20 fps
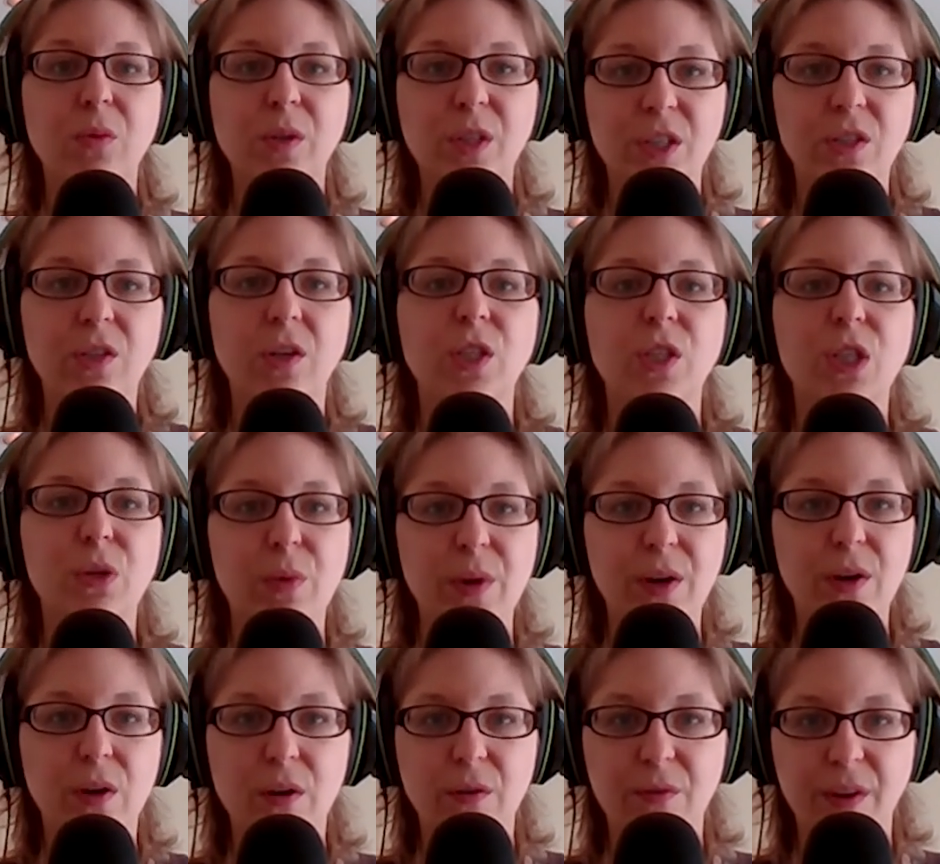which is also a
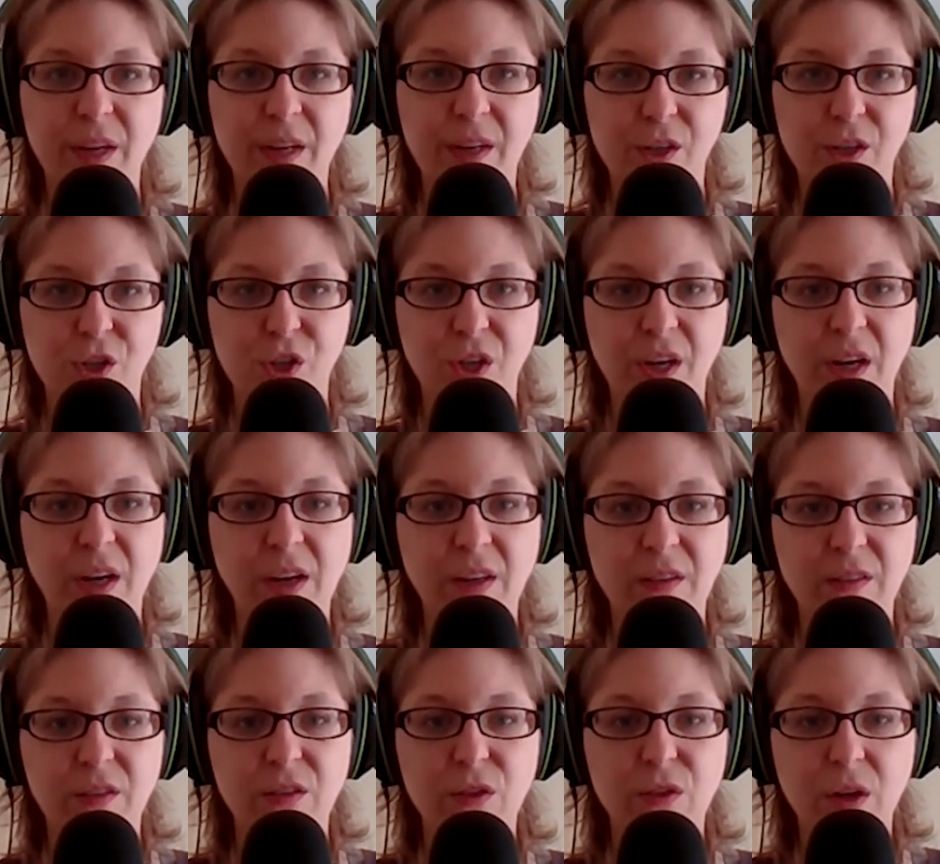nerve condition, and
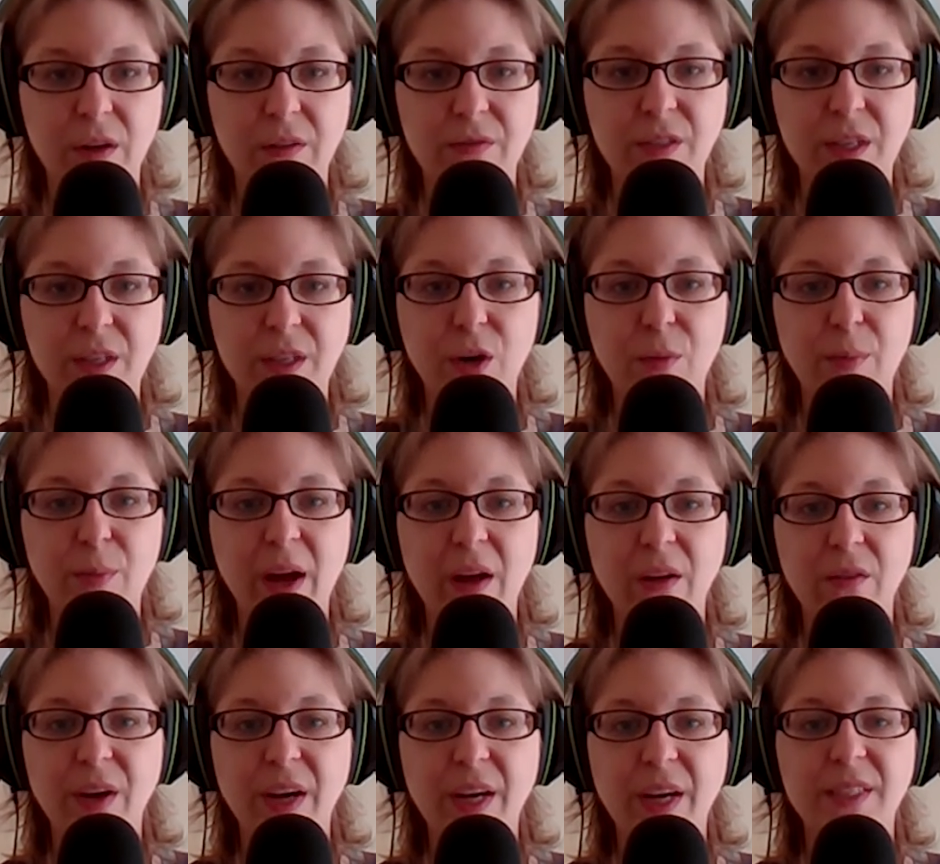it's nerves in your
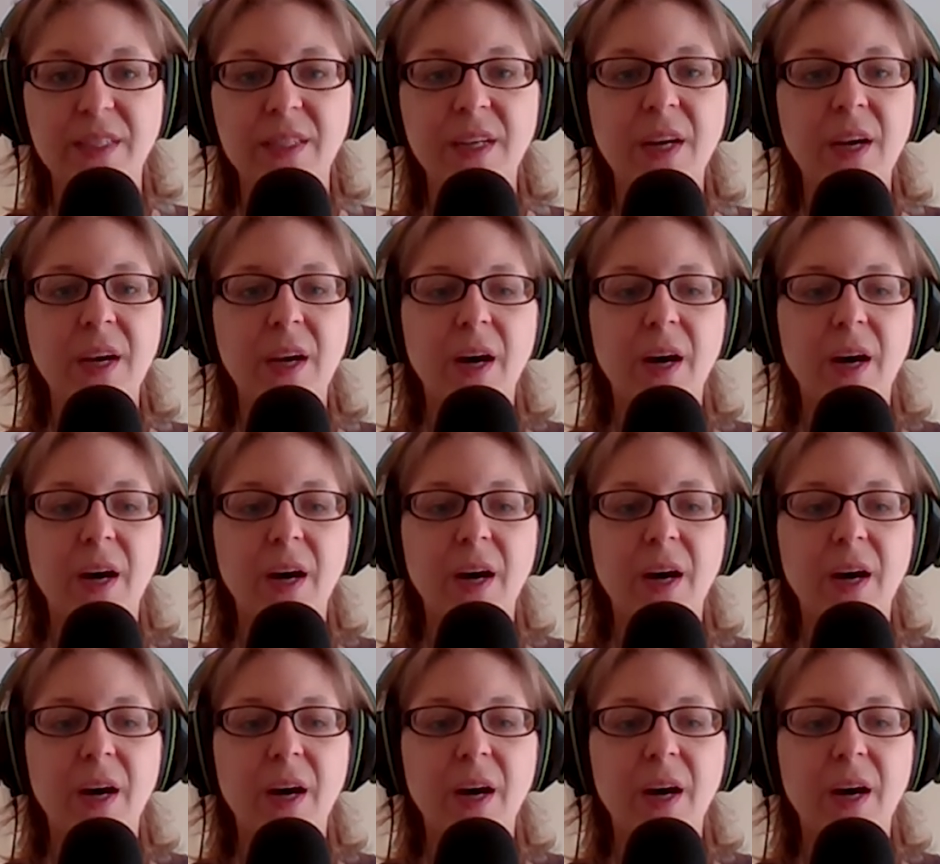pelvis.